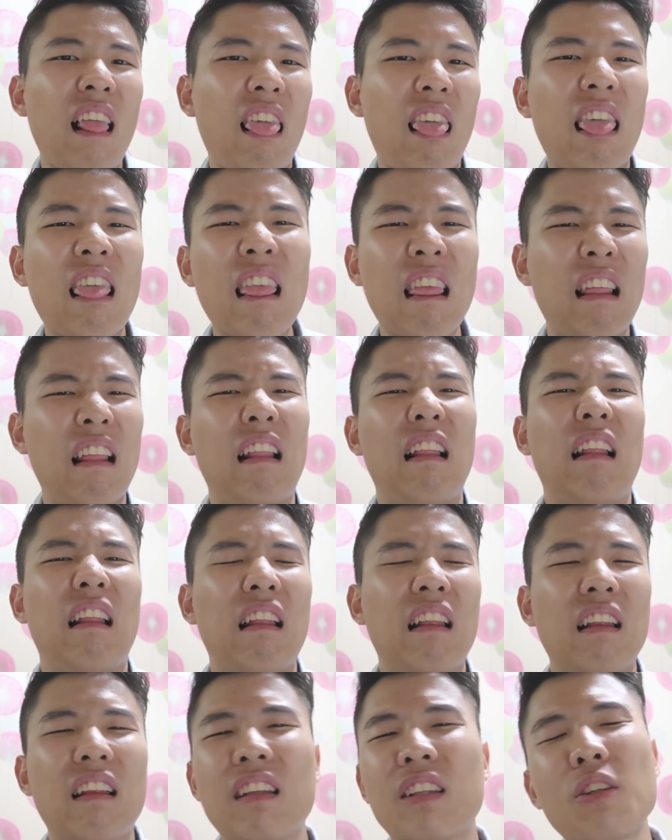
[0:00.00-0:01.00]

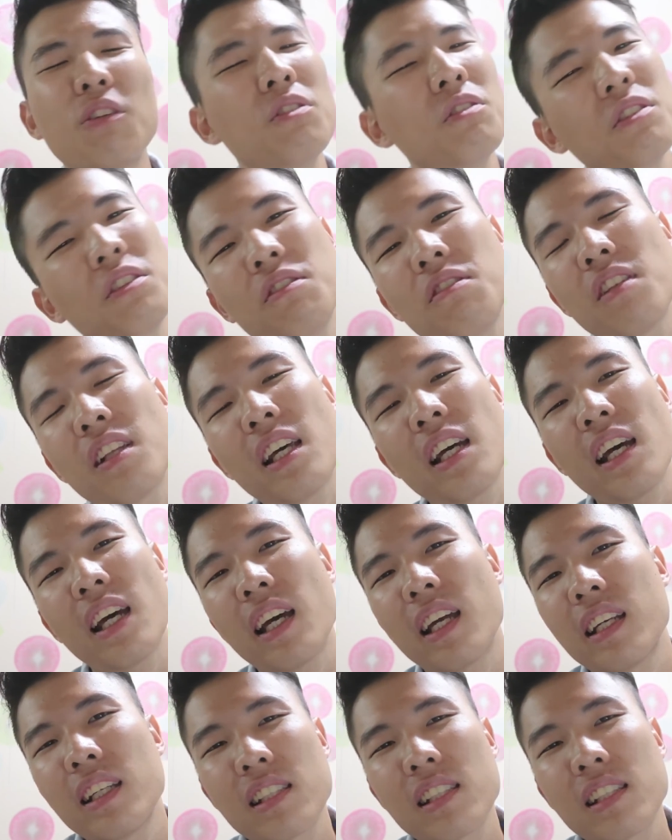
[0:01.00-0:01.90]
Don't do that.